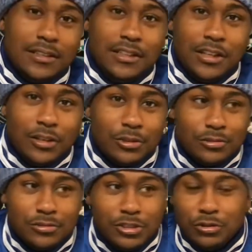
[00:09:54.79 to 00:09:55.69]

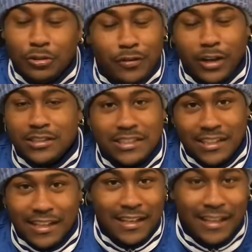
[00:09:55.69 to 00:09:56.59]

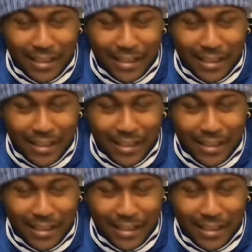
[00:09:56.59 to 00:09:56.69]
university